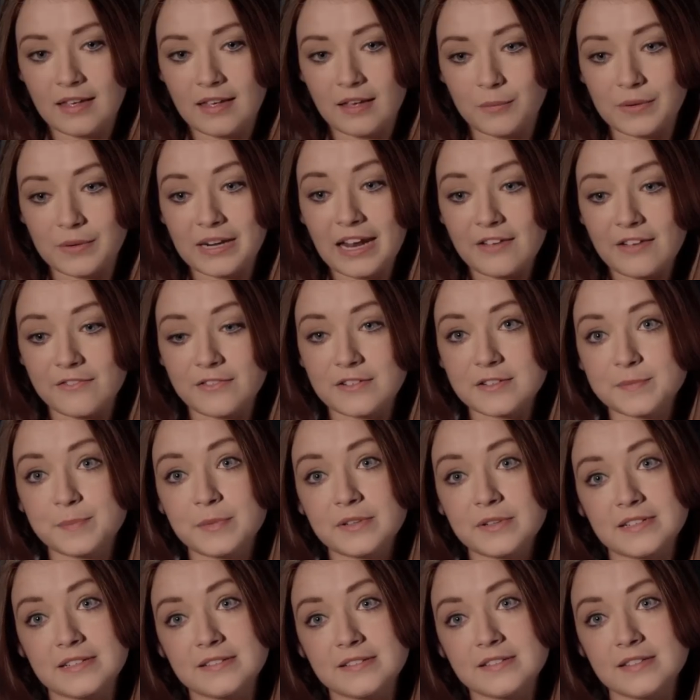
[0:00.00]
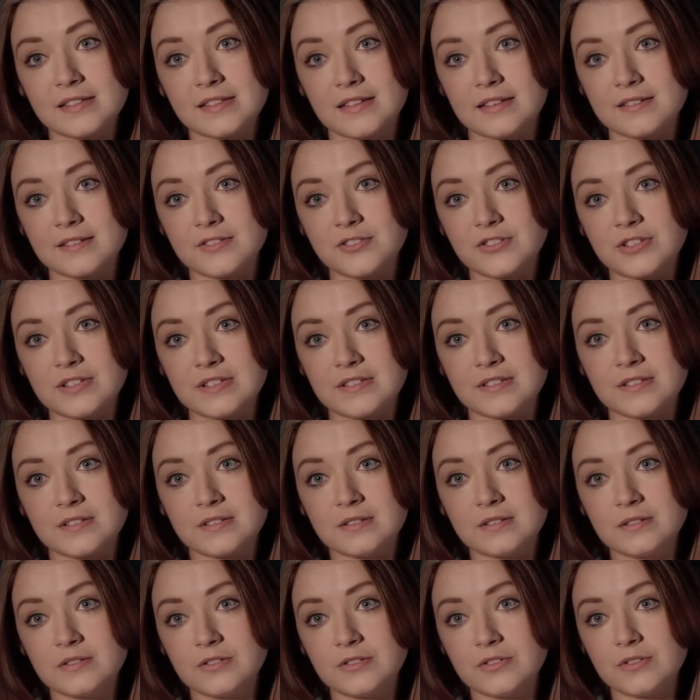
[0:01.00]
when Ava's pulled into this,
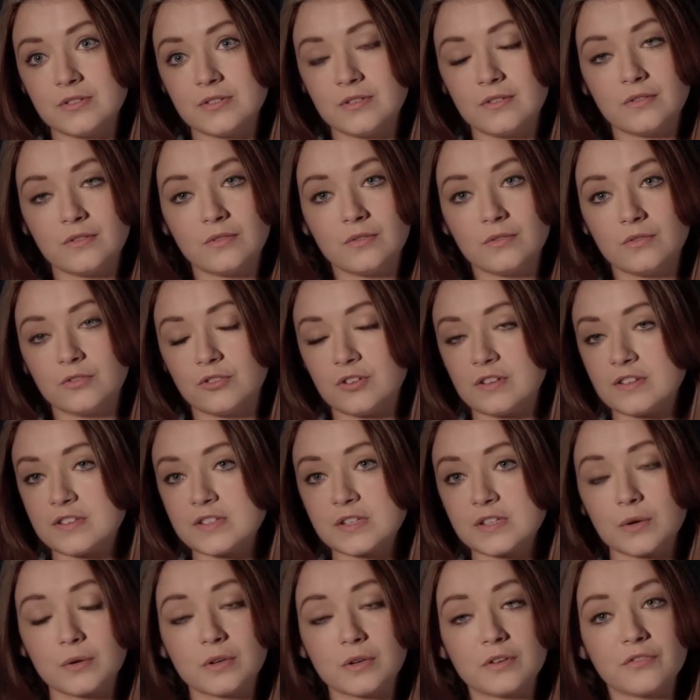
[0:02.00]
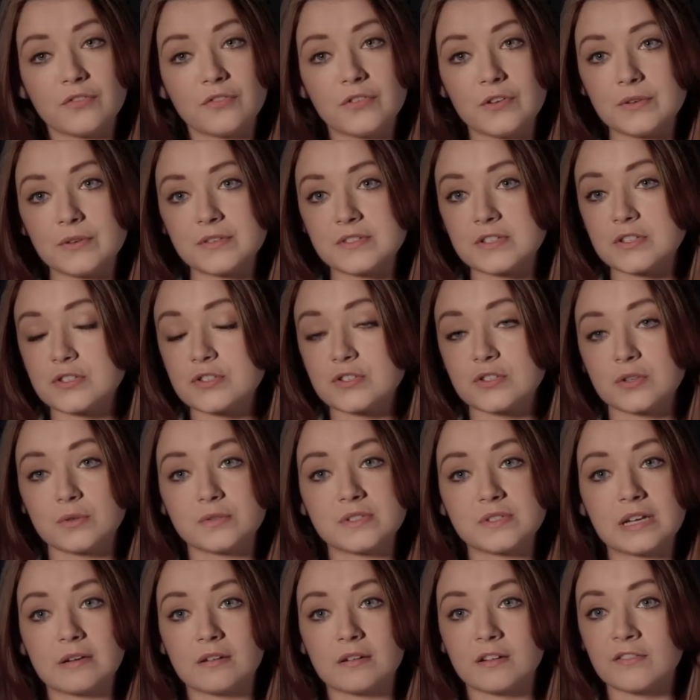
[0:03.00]
she's she's so confused and so
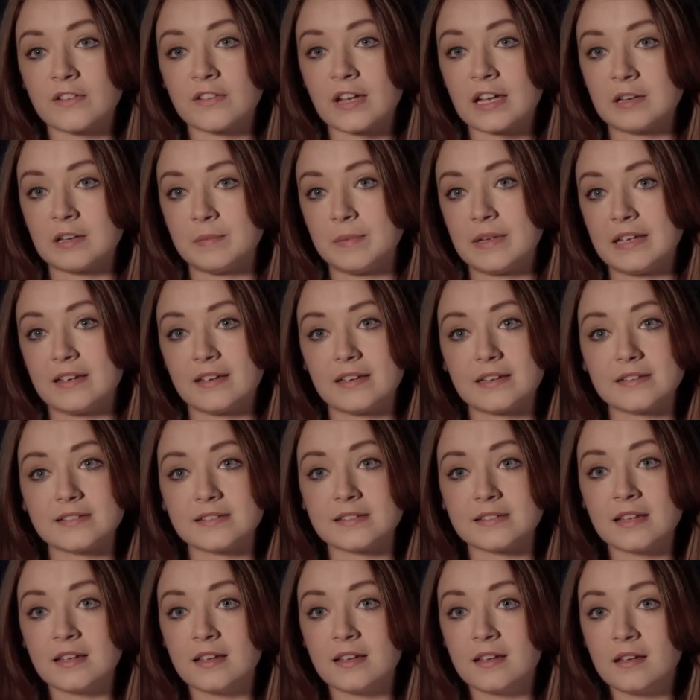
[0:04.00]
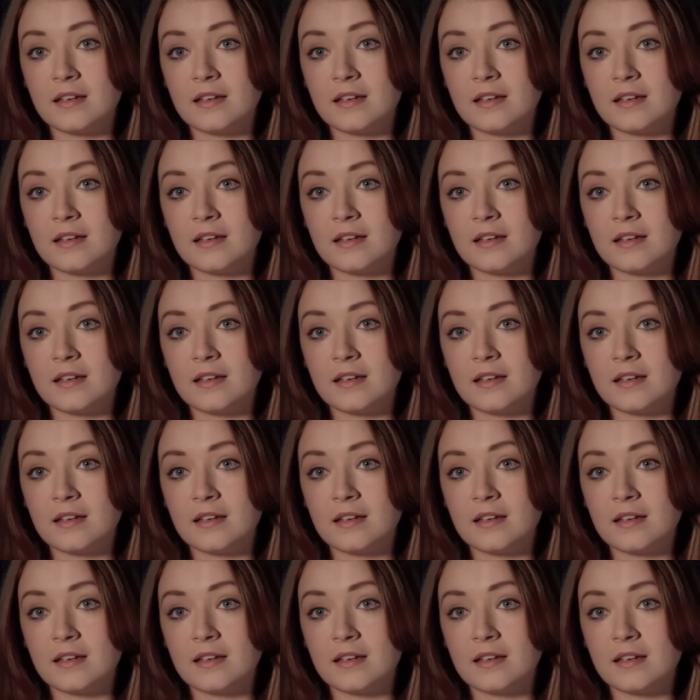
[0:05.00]
terrified because